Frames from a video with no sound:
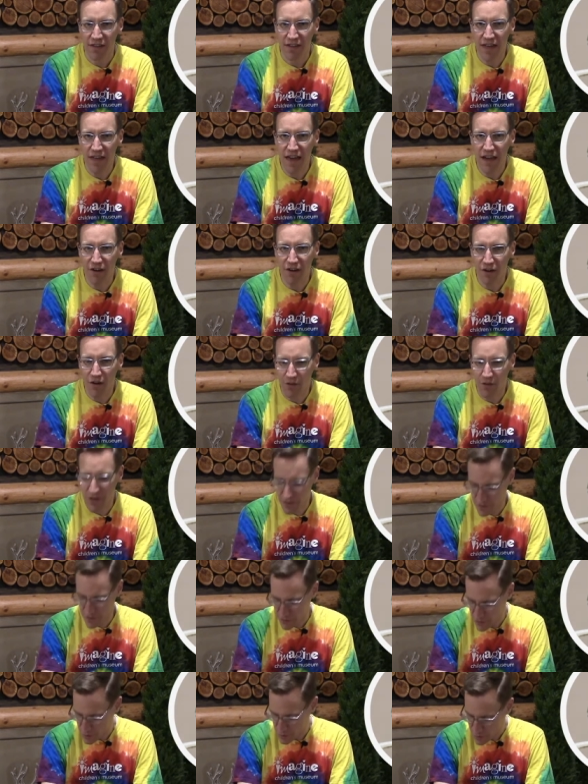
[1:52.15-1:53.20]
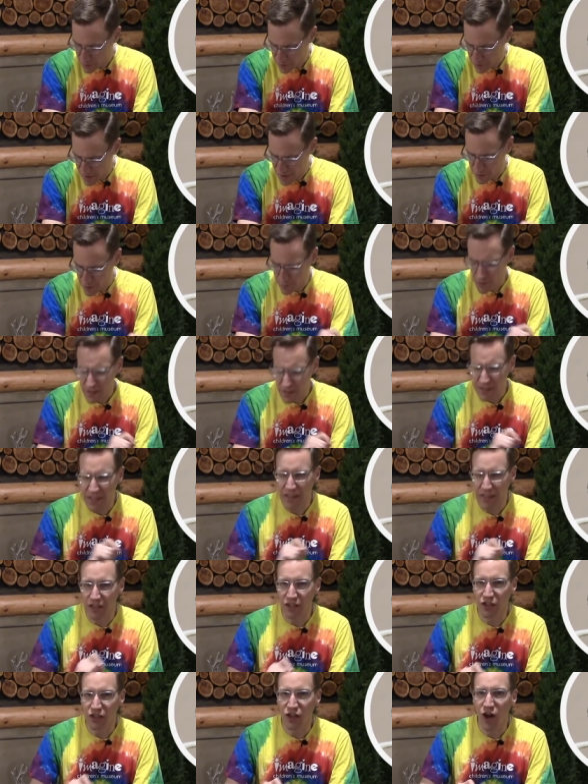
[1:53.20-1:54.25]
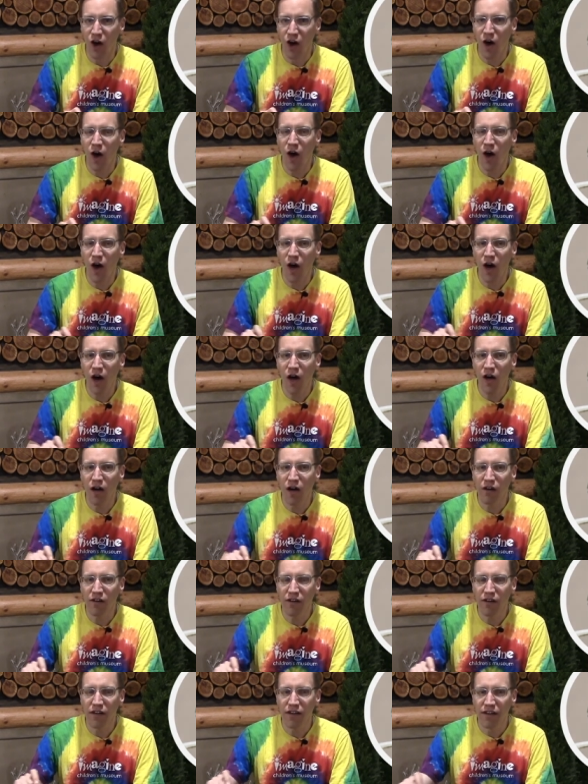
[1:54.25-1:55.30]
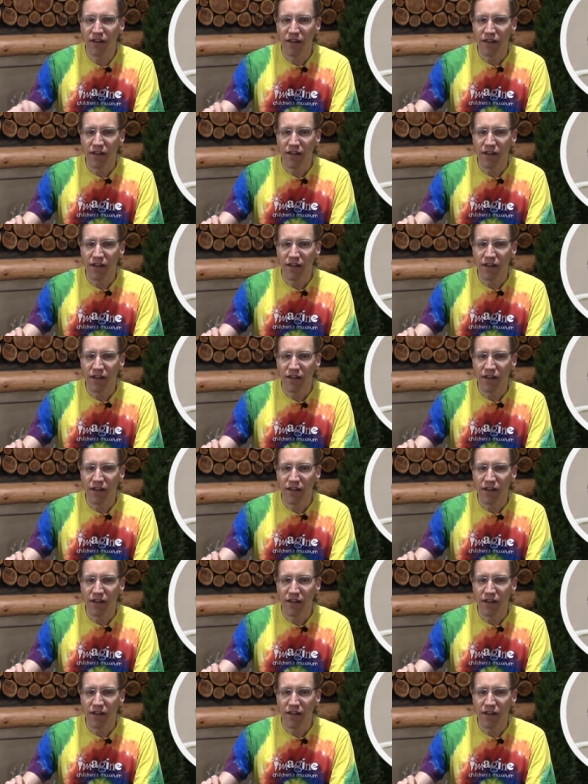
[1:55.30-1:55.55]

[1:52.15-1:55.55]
they are going to use a really long,